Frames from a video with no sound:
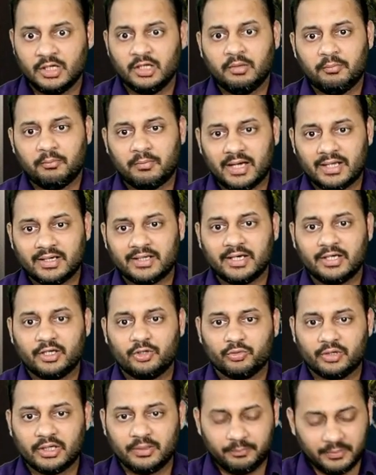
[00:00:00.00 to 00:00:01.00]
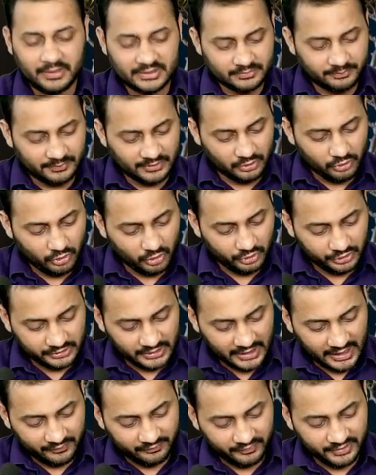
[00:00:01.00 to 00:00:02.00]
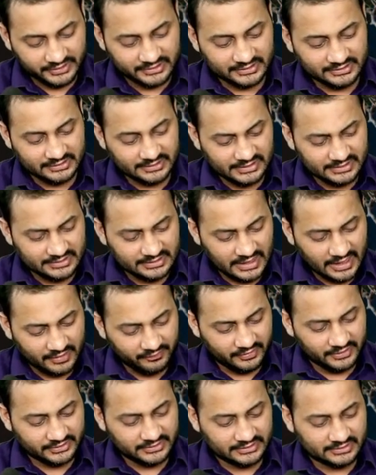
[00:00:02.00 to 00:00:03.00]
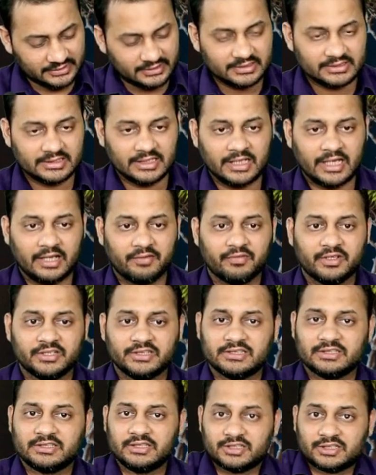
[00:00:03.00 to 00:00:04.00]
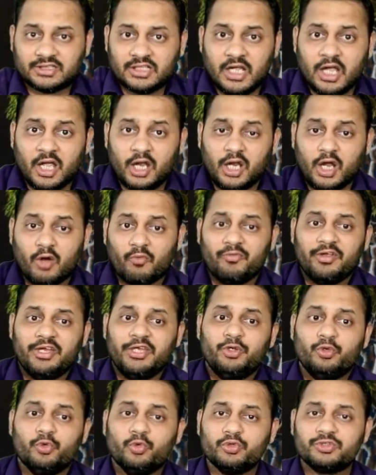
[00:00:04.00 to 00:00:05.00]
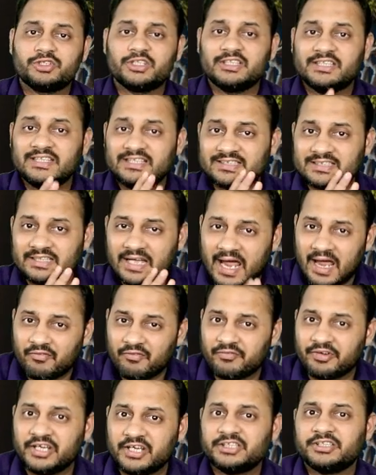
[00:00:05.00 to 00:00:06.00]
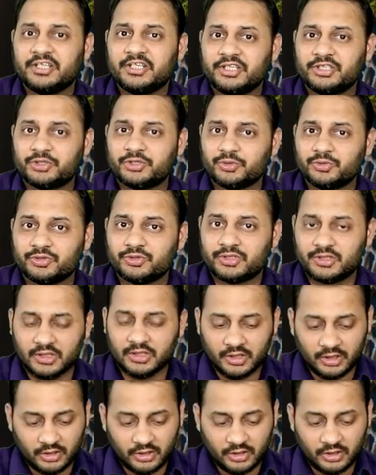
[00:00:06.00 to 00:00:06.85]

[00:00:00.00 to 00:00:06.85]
Market to replacement cost, average is this, and average is this. Now we used this average ratios